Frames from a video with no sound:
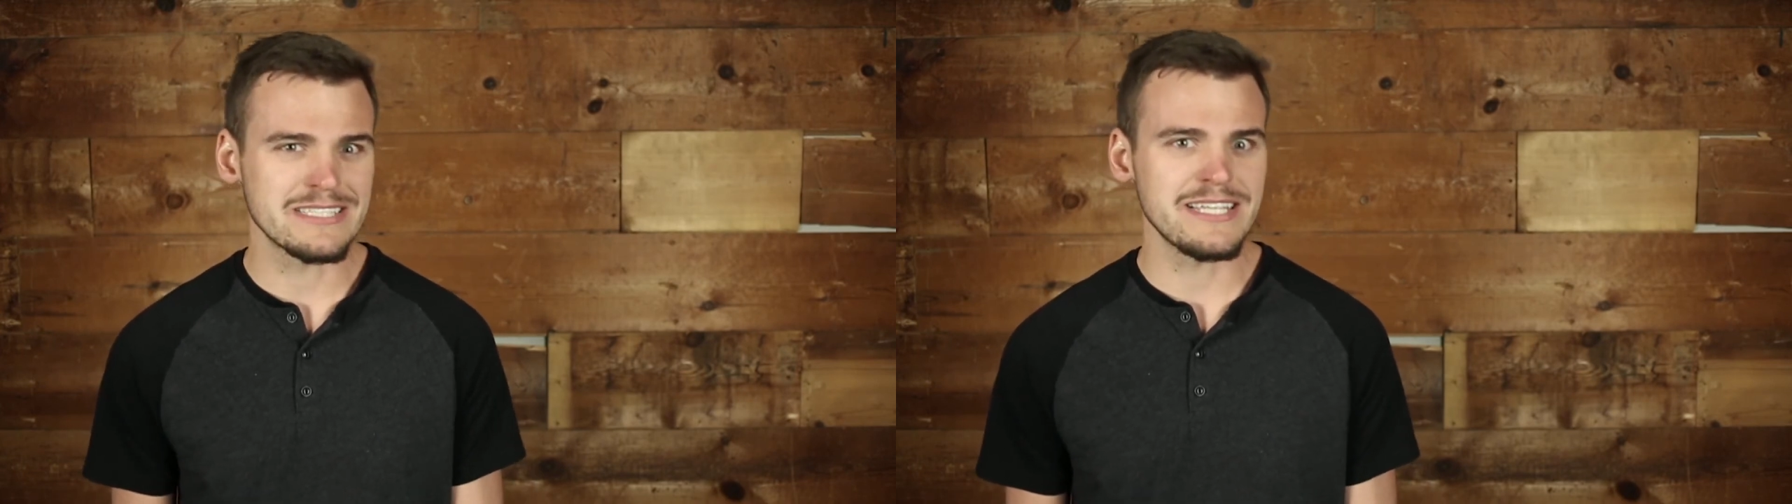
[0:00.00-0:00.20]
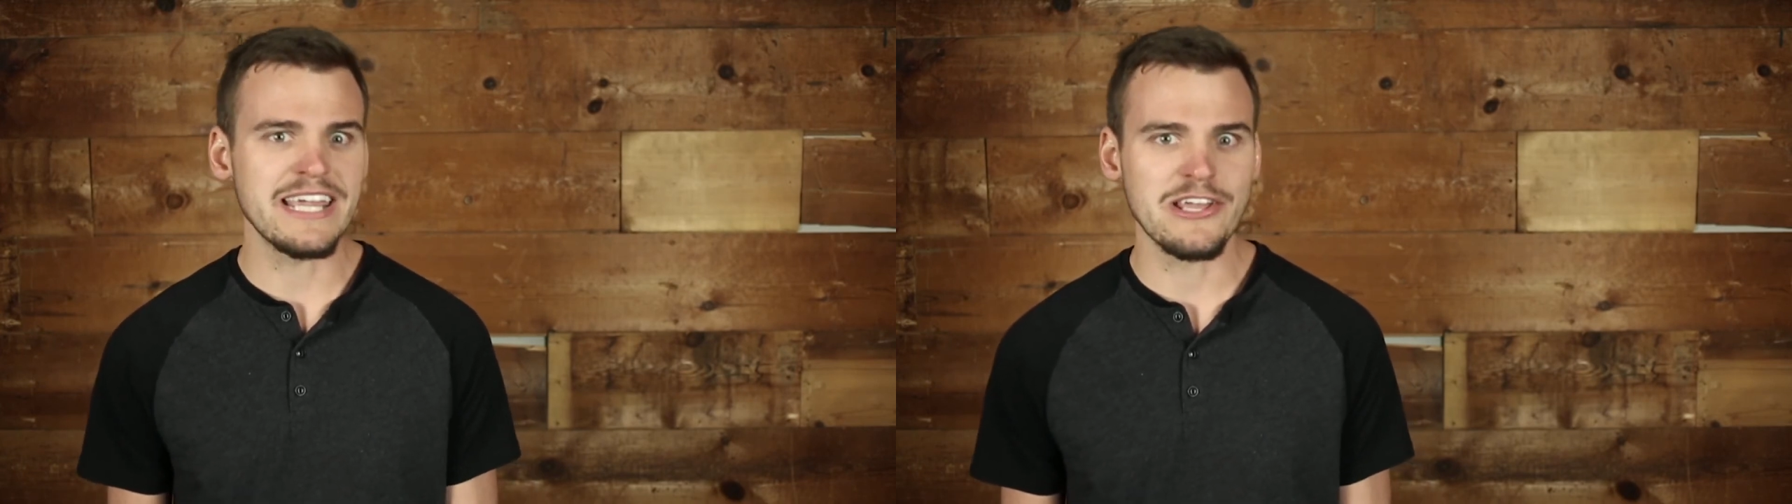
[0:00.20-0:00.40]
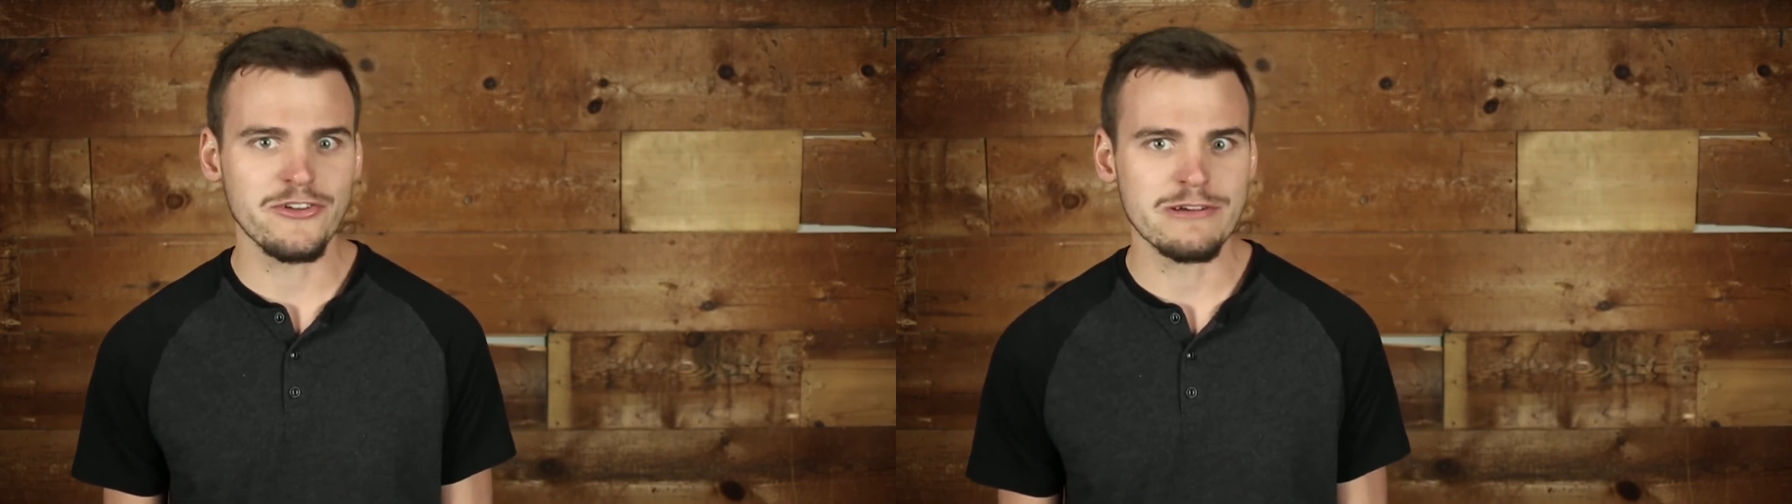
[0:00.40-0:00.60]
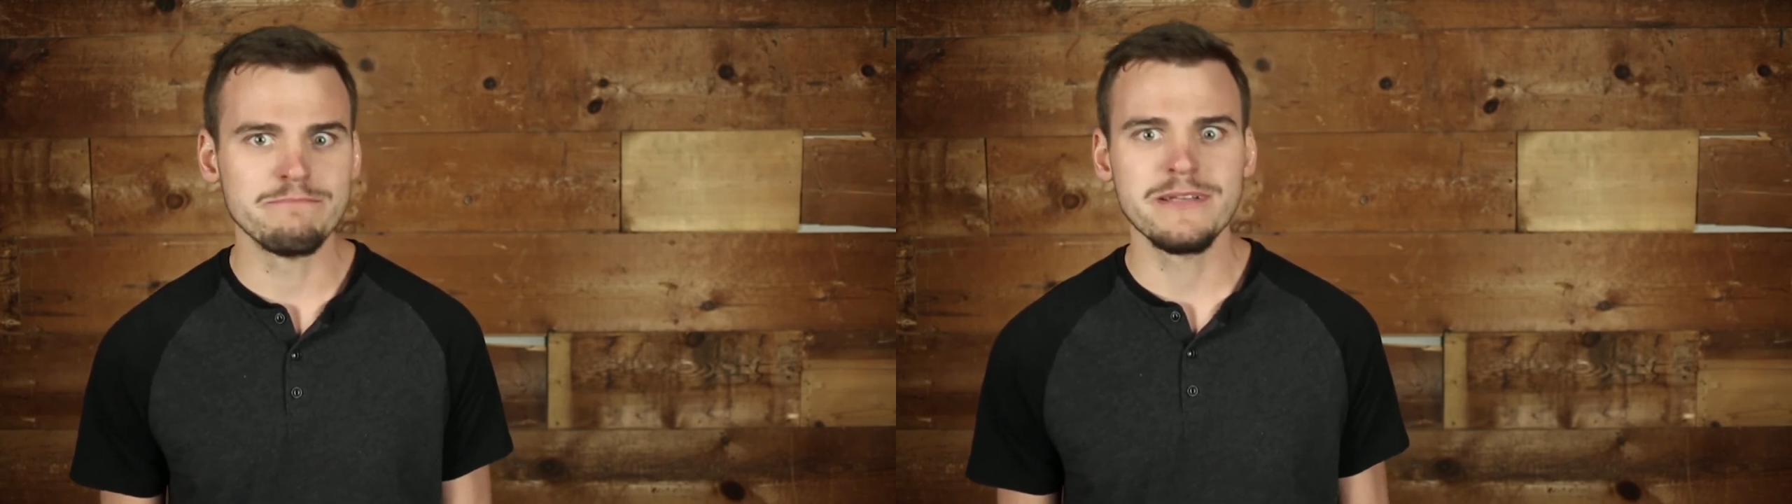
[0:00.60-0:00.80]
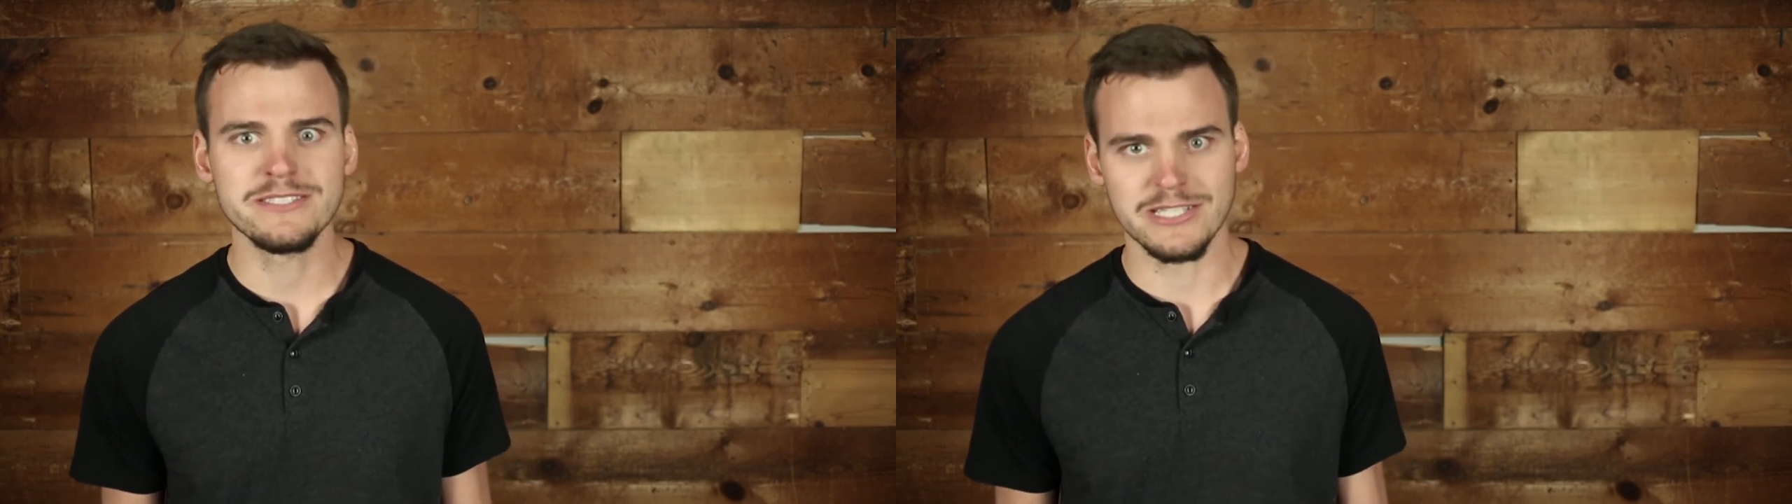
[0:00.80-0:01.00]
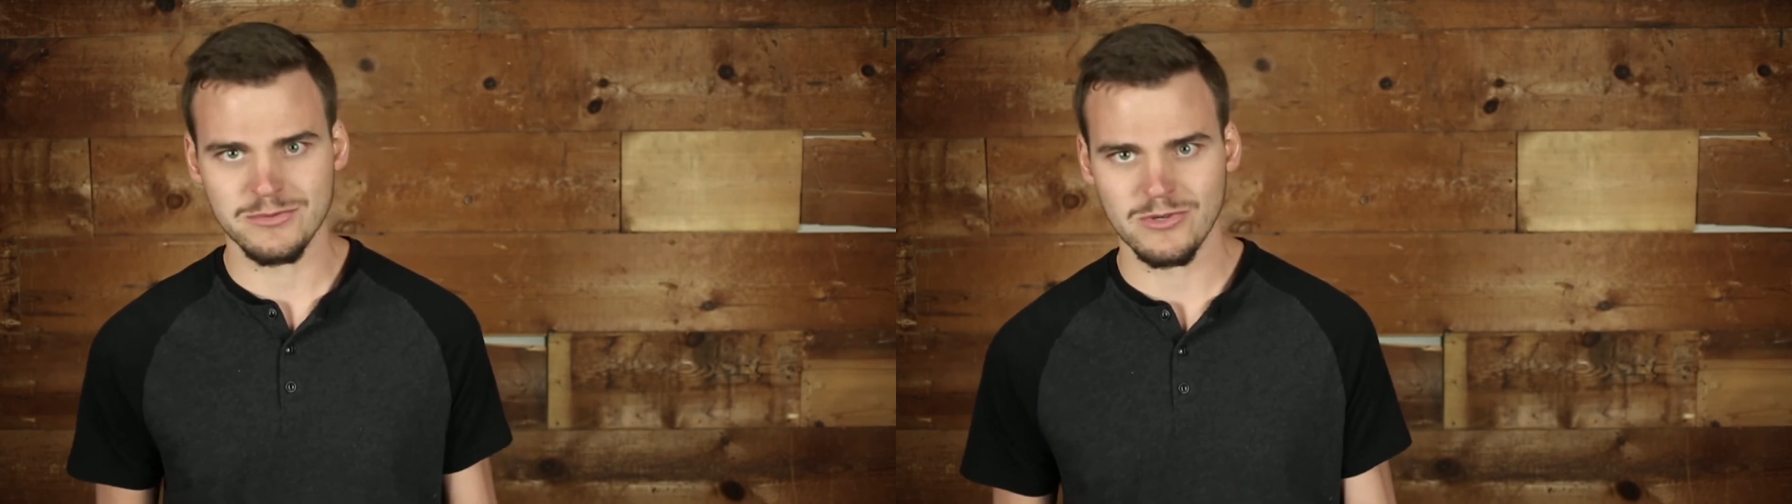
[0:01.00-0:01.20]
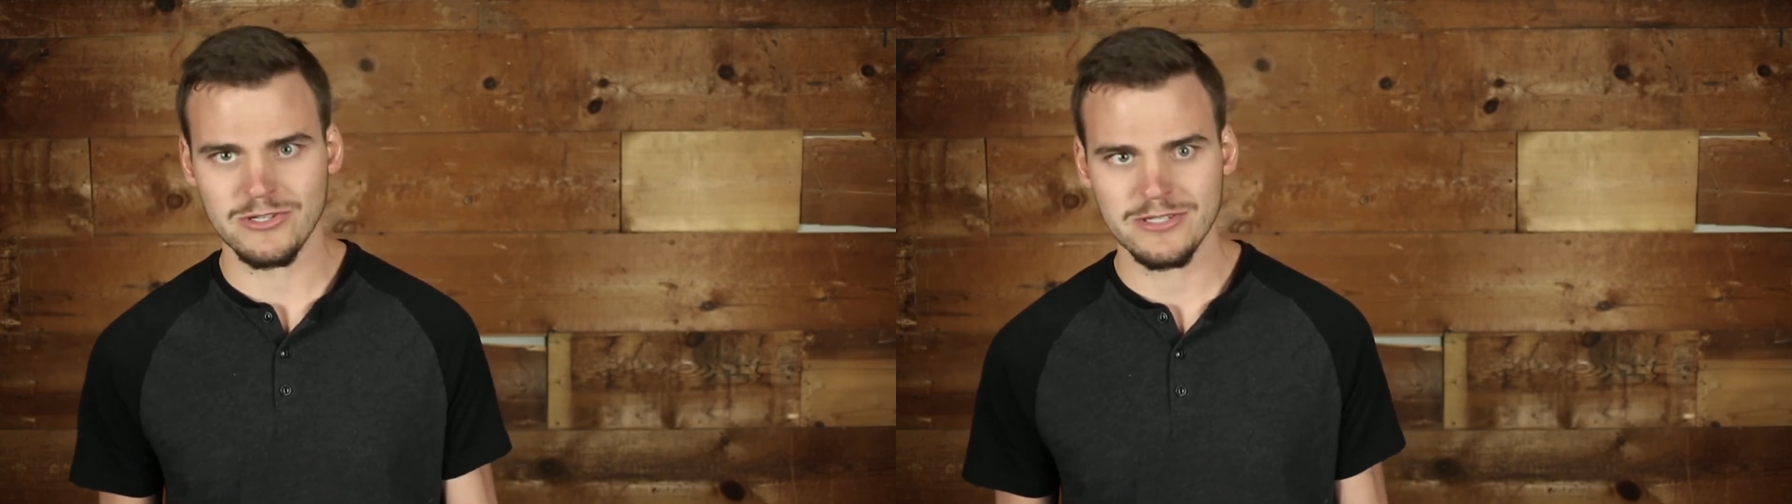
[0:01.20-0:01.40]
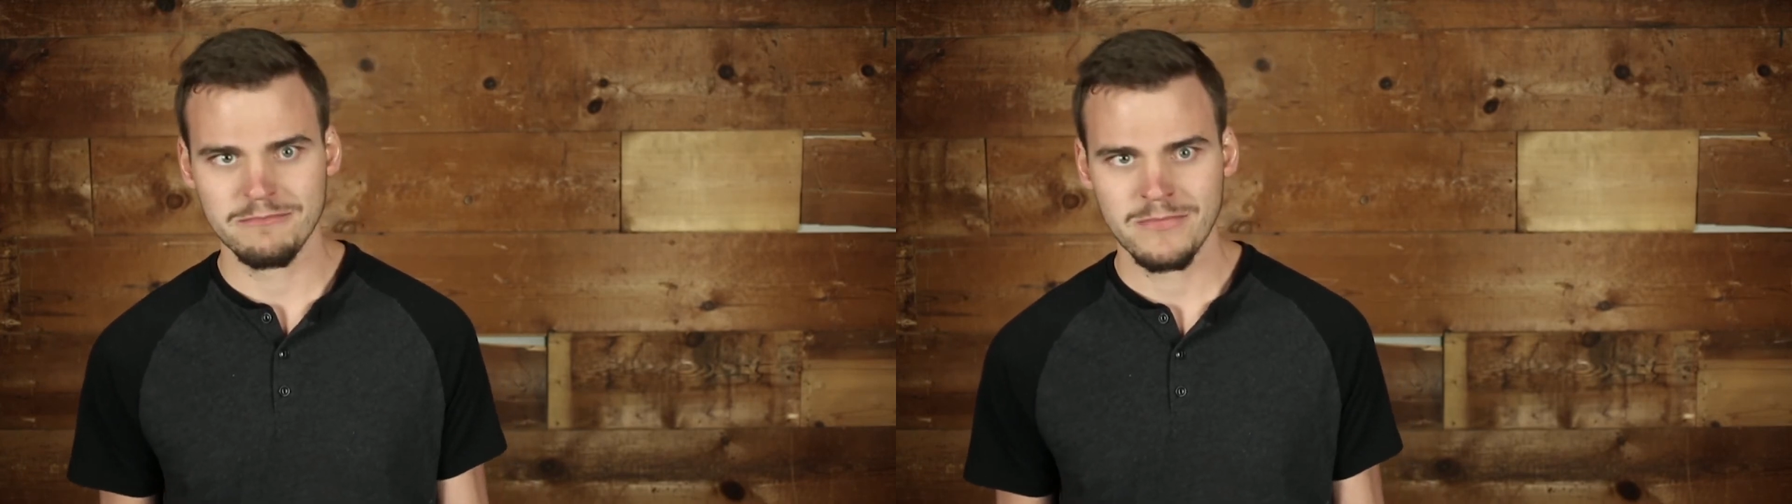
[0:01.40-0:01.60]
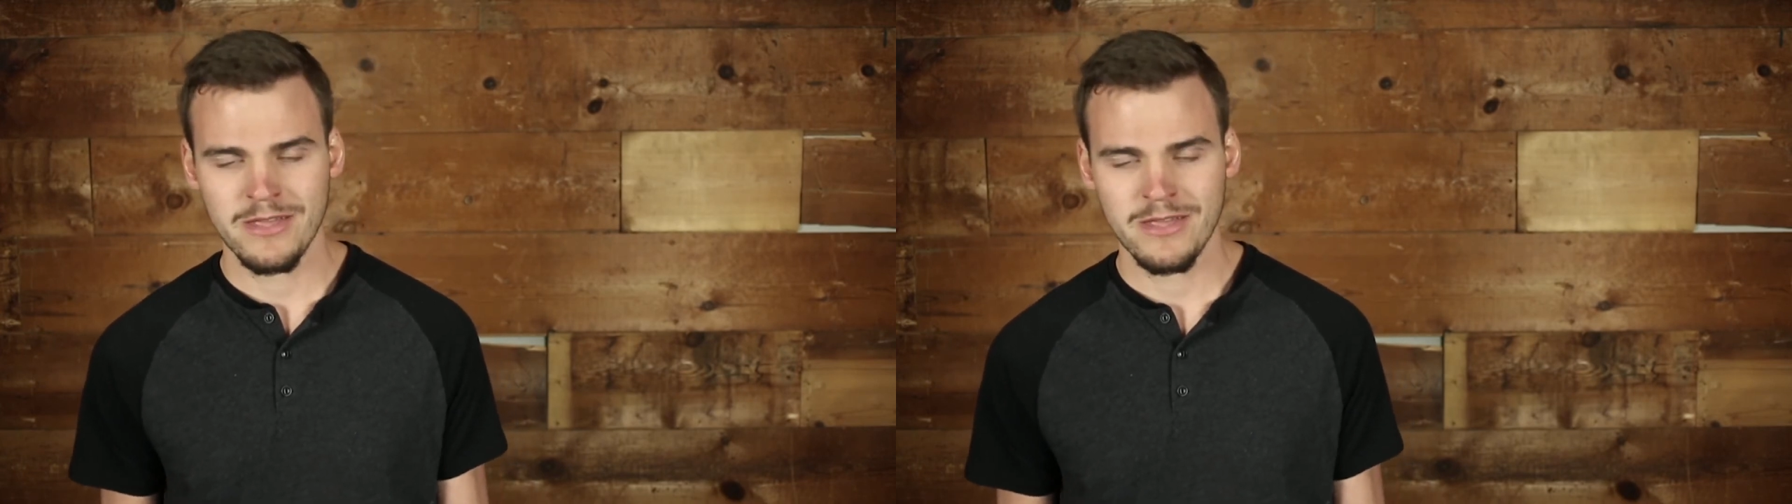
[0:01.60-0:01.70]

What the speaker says: secular and business world.